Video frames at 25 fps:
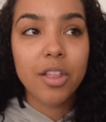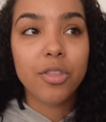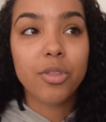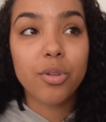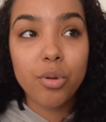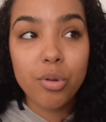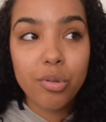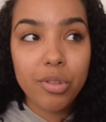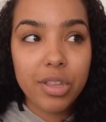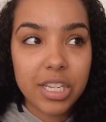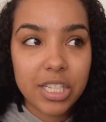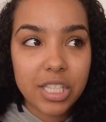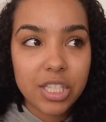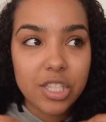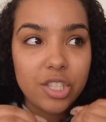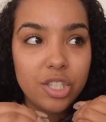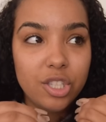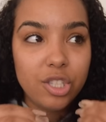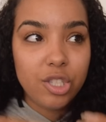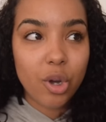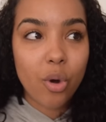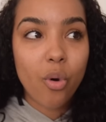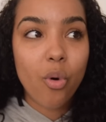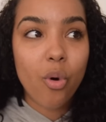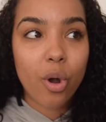through this
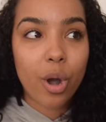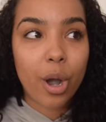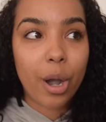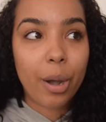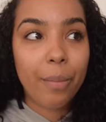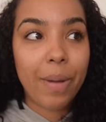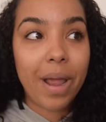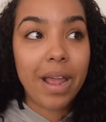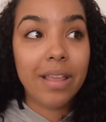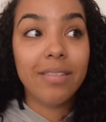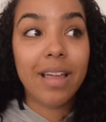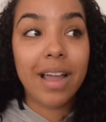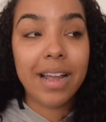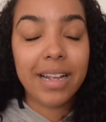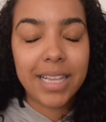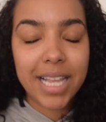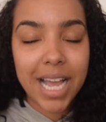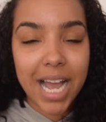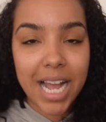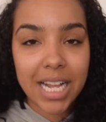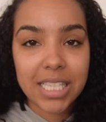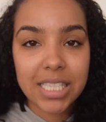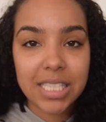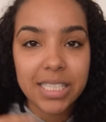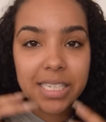storm and like
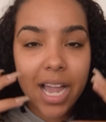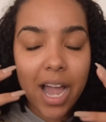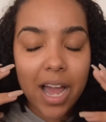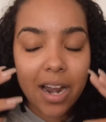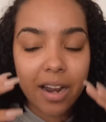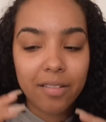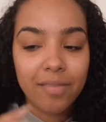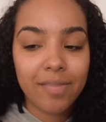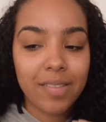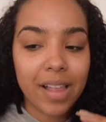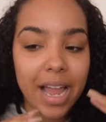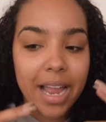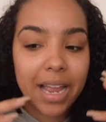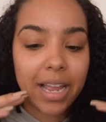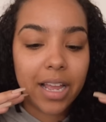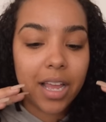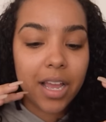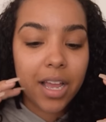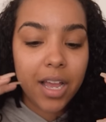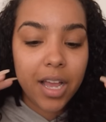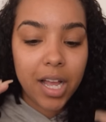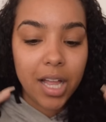that's kind of like